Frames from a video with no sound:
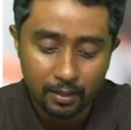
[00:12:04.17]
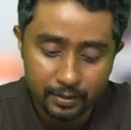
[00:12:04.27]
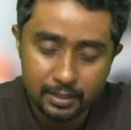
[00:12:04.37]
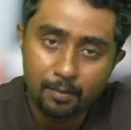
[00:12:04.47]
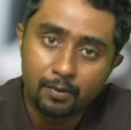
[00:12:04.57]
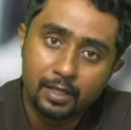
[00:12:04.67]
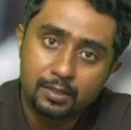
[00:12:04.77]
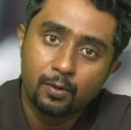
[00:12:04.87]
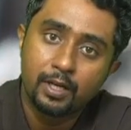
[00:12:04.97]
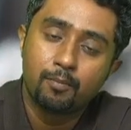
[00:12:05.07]
Which amount is
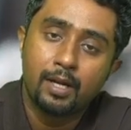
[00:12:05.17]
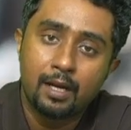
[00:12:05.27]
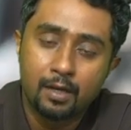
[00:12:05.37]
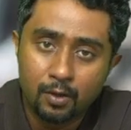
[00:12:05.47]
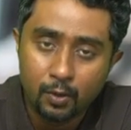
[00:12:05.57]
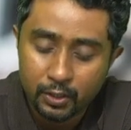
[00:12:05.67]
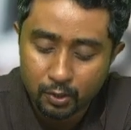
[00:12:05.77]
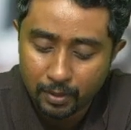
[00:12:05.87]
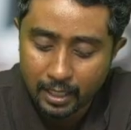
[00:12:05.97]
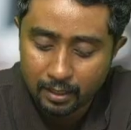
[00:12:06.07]
going to
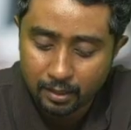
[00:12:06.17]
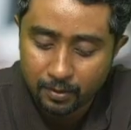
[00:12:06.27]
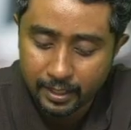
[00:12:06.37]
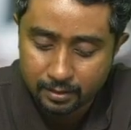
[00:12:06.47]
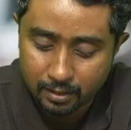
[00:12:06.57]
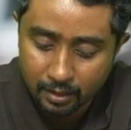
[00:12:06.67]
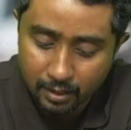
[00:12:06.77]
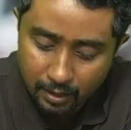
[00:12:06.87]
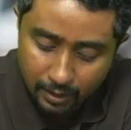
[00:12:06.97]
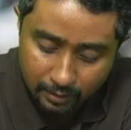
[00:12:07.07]
planned account extra?
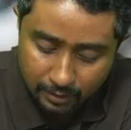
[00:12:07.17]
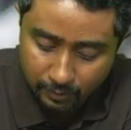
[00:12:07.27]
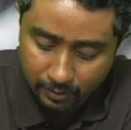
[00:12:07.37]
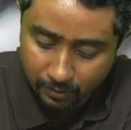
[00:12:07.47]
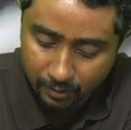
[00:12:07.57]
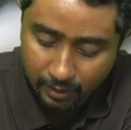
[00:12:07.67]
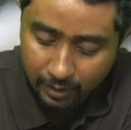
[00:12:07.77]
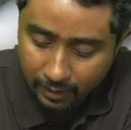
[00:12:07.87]
10,000 only.